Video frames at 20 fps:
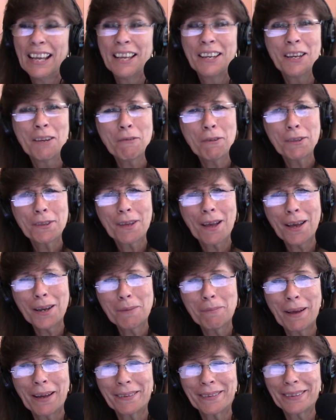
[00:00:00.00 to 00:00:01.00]
Never
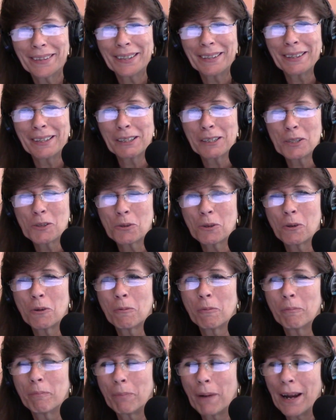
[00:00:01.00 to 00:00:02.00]
thought about that the
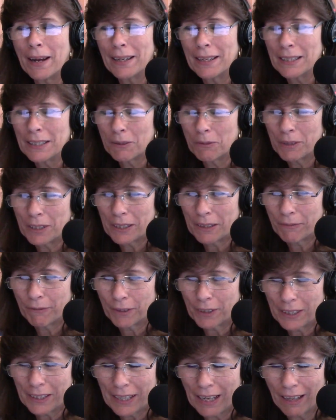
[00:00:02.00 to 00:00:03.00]
control brightness was
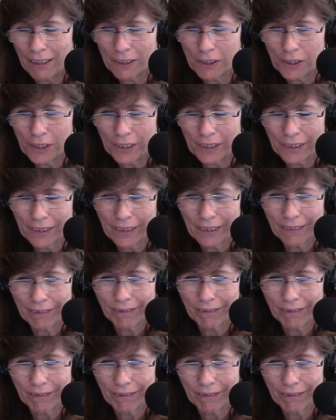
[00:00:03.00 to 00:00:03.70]
for intelligence.